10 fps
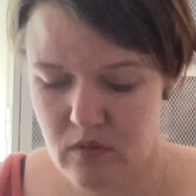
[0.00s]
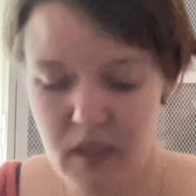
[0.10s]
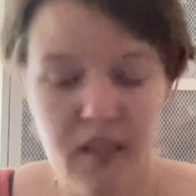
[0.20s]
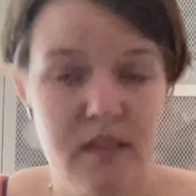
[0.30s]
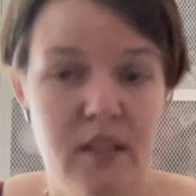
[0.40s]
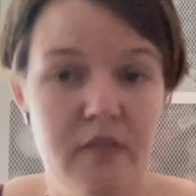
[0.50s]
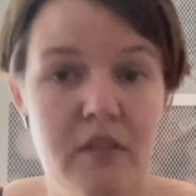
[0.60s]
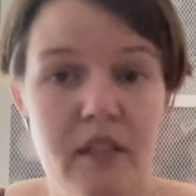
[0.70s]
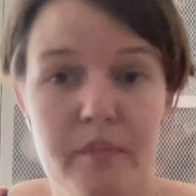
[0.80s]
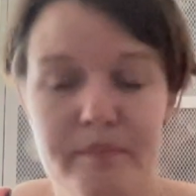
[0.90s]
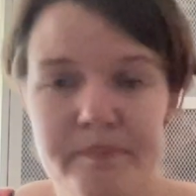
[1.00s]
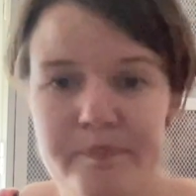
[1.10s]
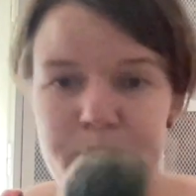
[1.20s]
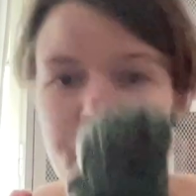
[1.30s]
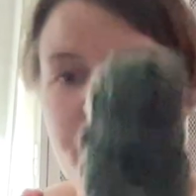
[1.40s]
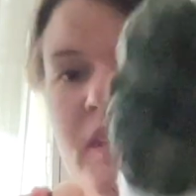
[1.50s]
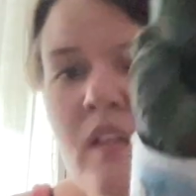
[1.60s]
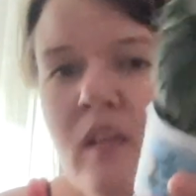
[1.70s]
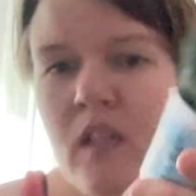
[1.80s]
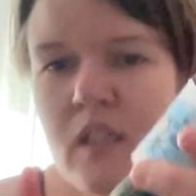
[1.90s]
it doesn't have a name,
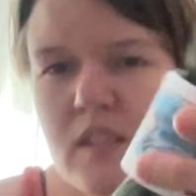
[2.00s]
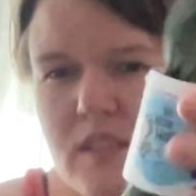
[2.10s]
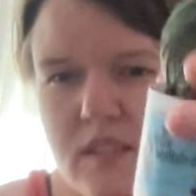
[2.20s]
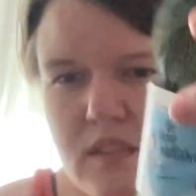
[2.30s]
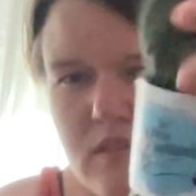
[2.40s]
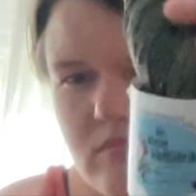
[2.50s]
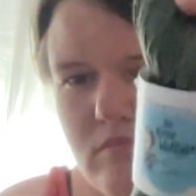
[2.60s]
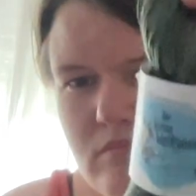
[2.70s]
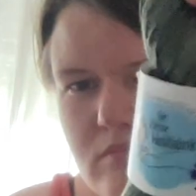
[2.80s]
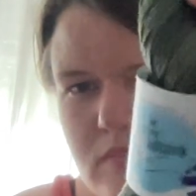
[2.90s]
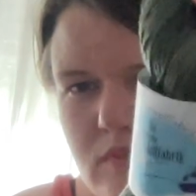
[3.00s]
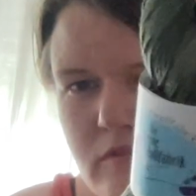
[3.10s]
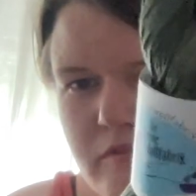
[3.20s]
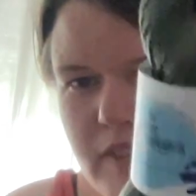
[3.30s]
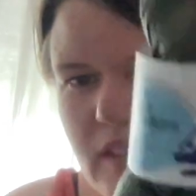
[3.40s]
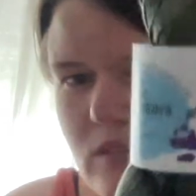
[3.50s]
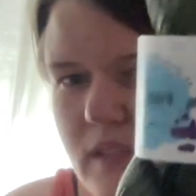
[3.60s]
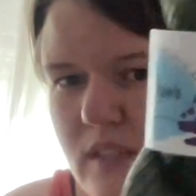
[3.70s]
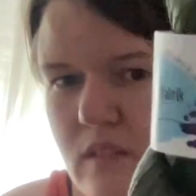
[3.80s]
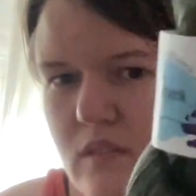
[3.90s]
this
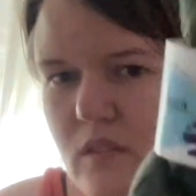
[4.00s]
fingering,